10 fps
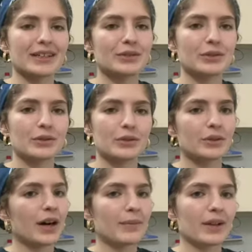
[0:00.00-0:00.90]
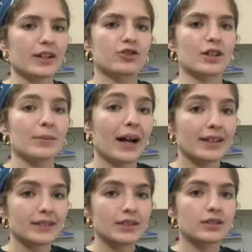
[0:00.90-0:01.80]
into electric
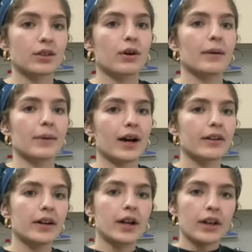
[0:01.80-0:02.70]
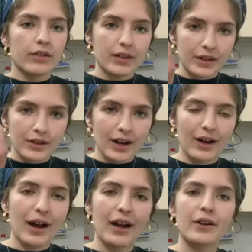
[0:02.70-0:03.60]
appliances, so I'm not
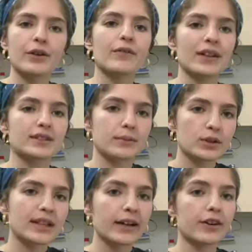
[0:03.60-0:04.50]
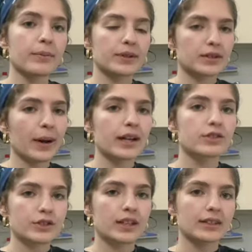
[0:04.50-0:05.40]
I don't know if that's the most accurate, but to my
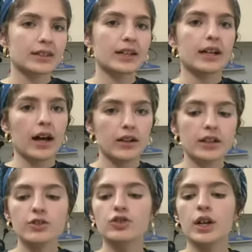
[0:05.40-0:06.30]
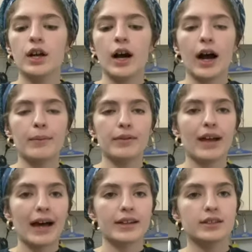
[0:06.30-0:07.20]
understanding and knowledge,
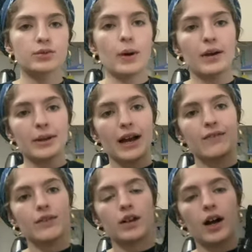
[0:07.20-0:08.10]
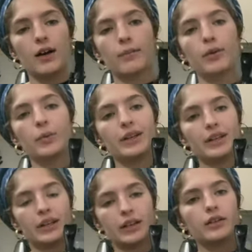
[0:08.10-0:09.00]
that is why we
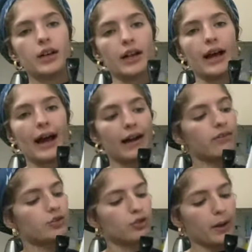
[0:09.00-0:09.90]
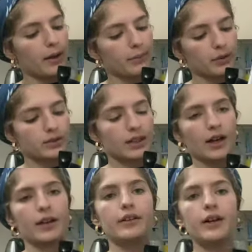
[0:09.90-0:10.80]
need and have Shabbat modes
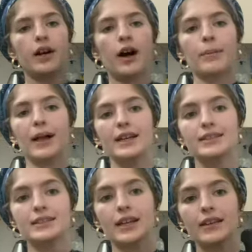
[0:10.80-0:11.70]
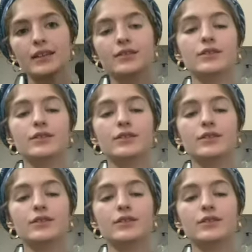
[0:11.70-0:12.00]
on appliances like this.